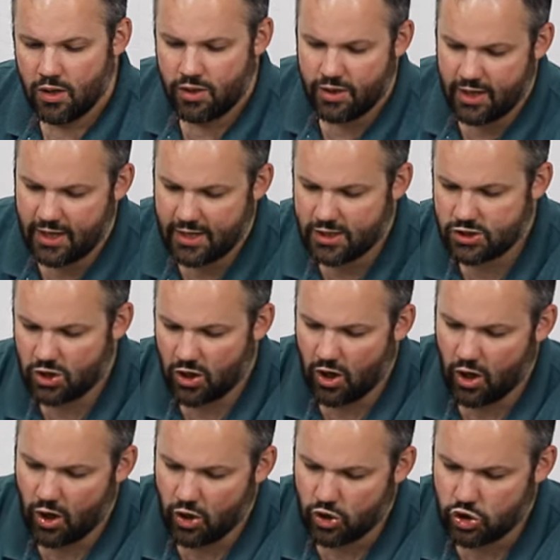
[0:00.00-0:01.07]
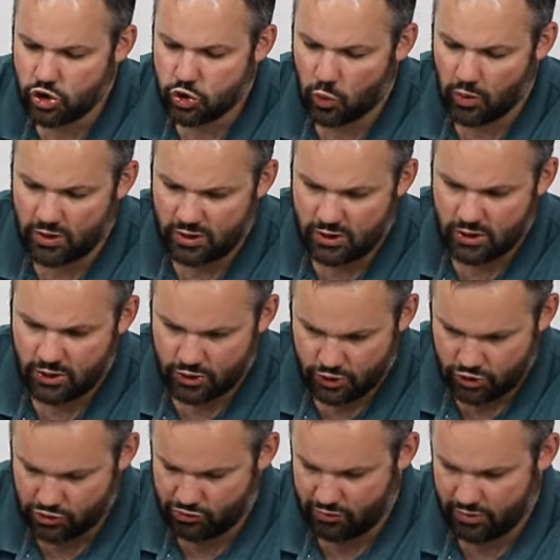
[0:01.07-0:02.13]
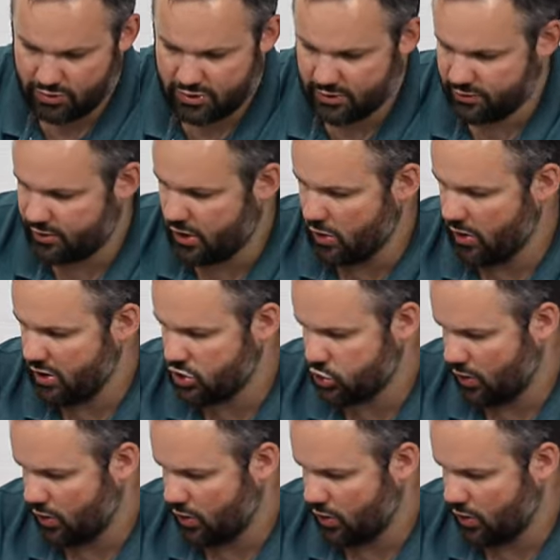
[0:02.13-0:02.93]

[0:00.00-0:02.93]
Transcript: These are short screws, they're the only